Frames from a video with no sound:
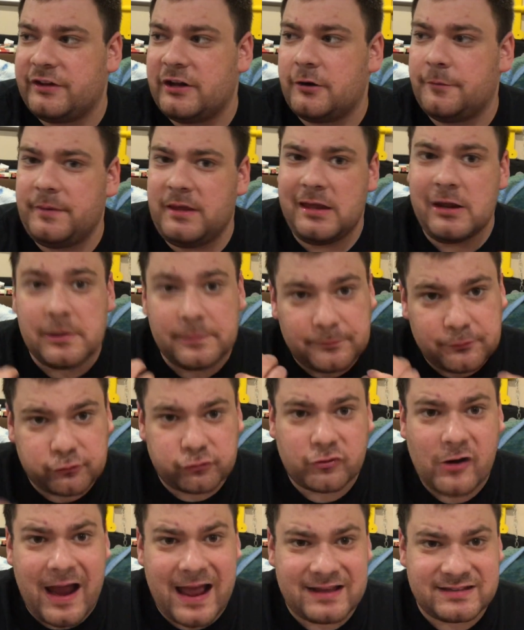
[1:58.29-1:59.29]
that are being
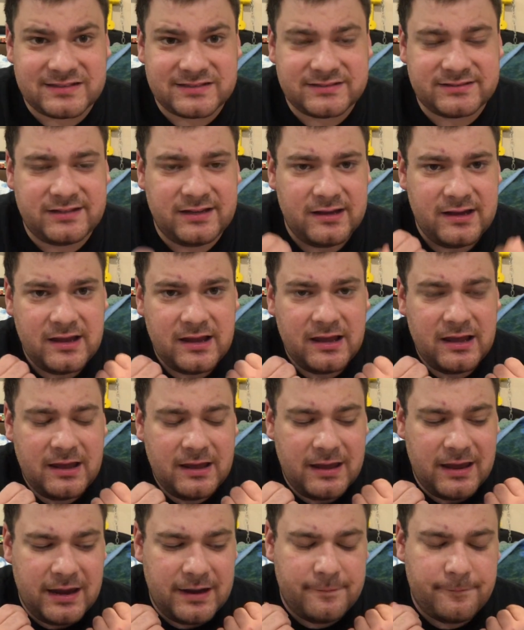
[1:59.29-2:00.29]
oppressed
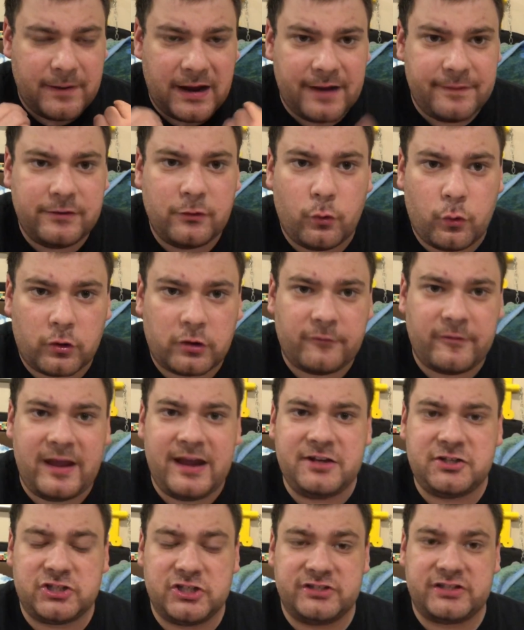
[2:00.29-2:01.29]
and by the Order of
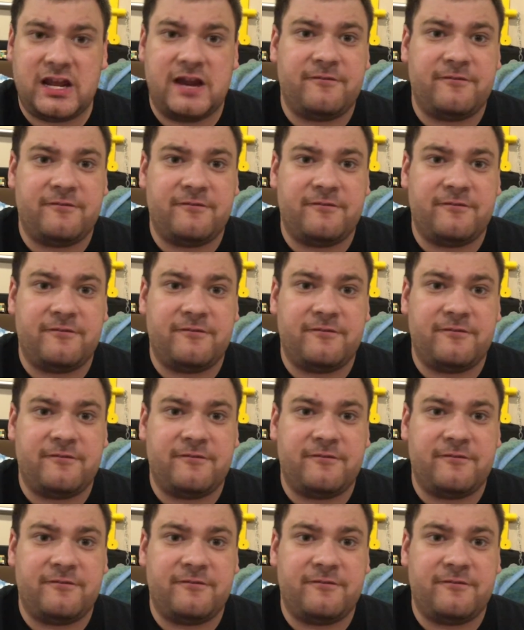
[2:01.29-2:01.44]
Ancients.